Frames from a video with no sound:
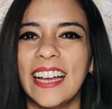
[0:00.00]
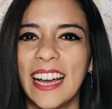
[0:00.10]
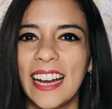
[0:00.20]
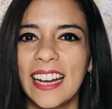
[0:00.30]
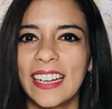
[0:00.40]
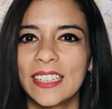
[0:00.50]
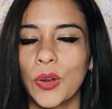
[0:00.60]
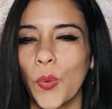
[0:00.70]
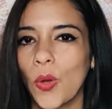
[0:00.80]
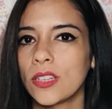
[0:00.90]
And
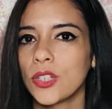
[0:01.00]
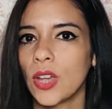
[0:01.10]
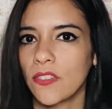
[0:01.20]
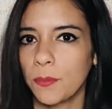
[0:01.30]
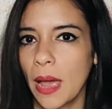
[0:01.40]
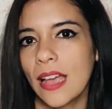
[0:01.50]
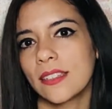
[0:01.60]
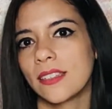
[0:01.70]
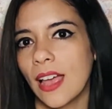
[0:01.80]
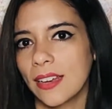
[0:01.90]
once you have
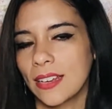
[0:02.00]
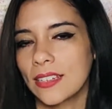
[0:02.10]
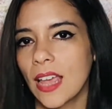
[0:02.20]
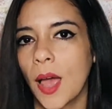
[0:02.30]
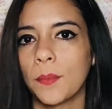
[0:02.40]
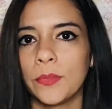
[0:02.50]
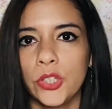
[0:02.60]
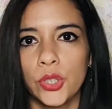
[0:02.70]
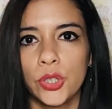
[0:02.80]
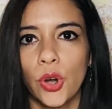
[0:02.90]
passed that exam,
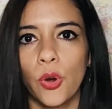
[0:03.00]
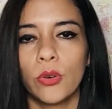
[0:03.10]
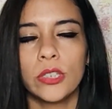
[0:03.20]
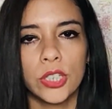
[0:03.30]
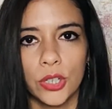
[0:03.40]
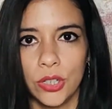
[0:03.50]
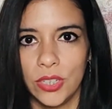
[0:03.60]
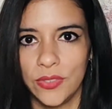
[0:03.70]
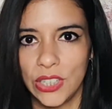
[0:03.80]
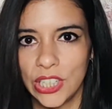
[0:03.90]
you go to
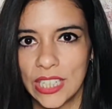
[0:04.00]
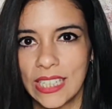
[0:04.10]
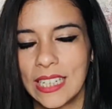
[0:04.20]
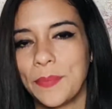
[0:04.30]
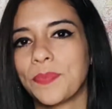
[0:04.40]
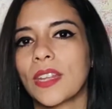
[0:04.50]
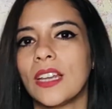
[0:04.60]
university.